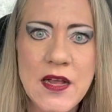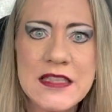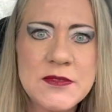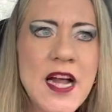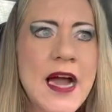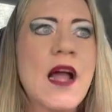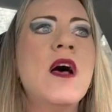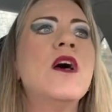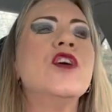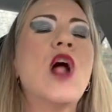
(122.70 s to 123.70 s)
that's like,
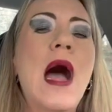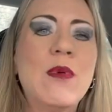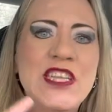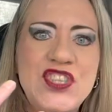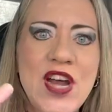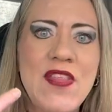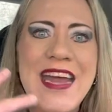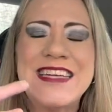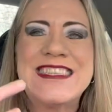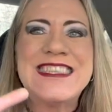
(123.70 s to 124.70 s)
how we say
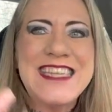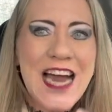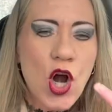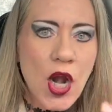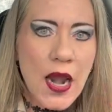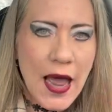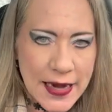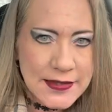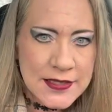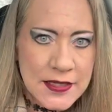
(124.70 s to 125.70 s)
they see our
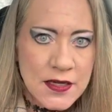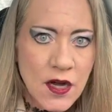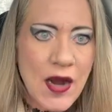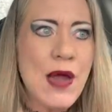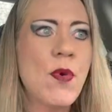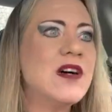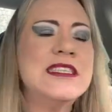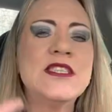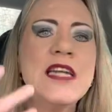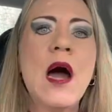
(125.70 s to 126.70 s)
light. Okay, well,
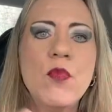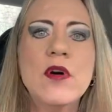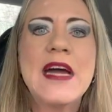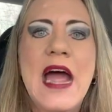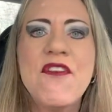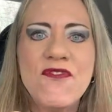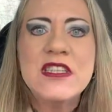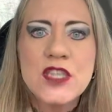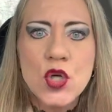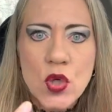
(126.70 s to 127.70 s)
it's not really a
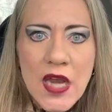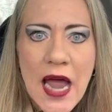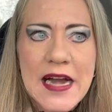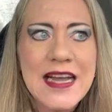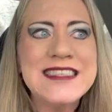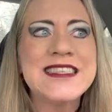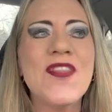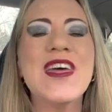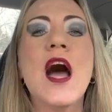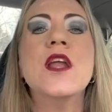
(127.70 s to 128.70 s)
physical light. It's
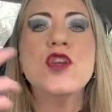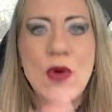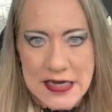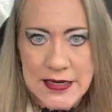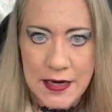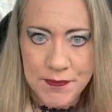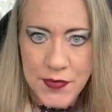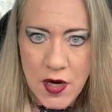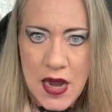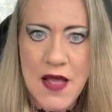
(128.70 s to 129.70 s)
the anointing,
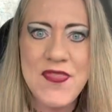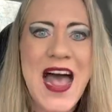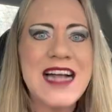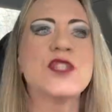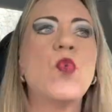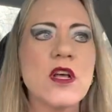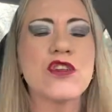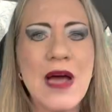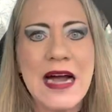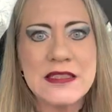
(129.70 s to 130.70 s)
all right? And that's what
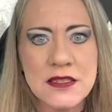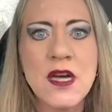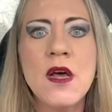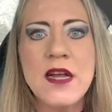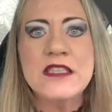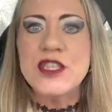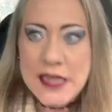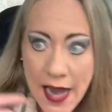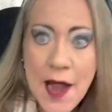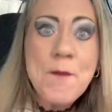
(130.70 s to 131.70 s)
attracts. It's the
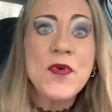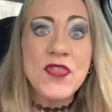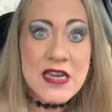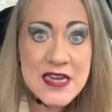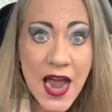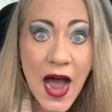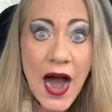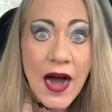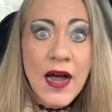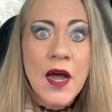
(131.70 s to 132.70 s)
empathy,
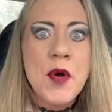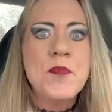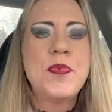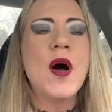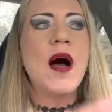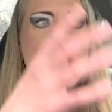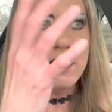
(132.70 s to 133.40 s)
yeah, but